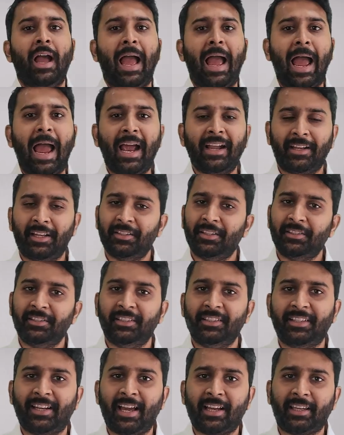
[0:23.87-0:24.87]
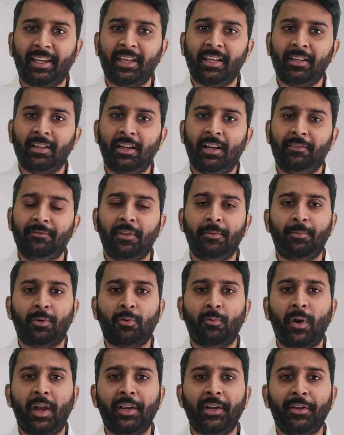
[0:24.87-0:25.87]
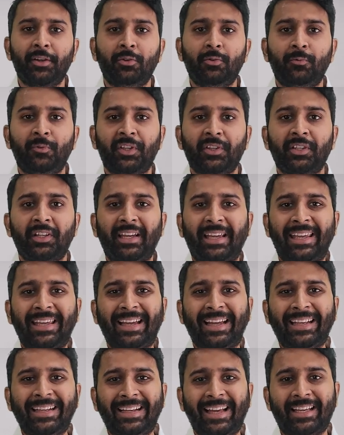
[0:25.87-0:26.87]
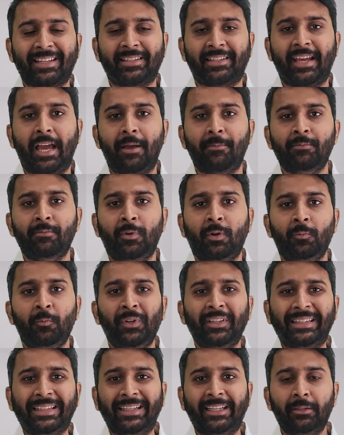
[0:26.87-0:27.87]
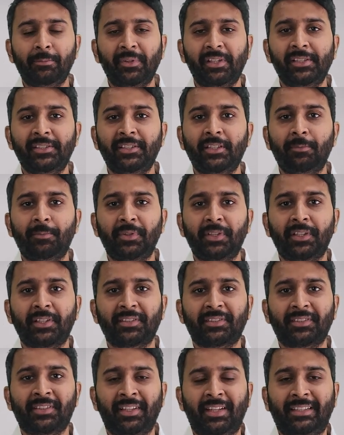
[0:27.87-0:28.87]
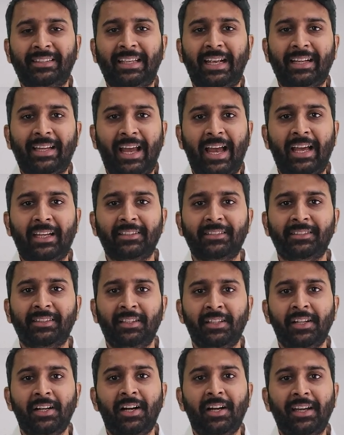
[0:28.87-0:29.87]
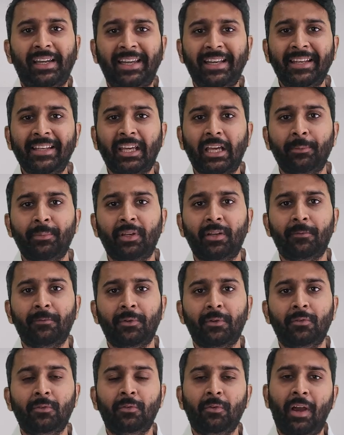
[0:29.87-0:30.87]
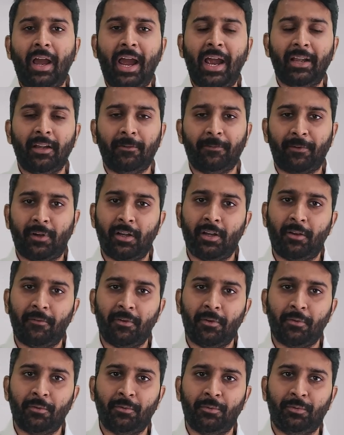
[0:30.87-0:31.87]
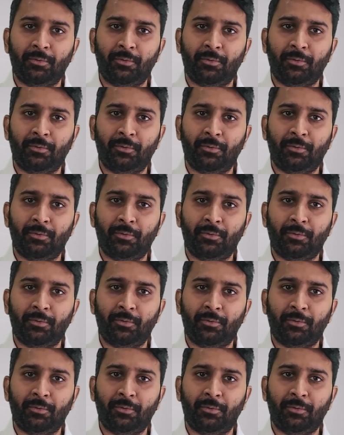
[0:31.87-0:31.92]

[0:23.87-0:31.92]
At Aditi Tracking, we provide you with an AI dash cam with inbuilt GPS that has an in-cabin view and a front view.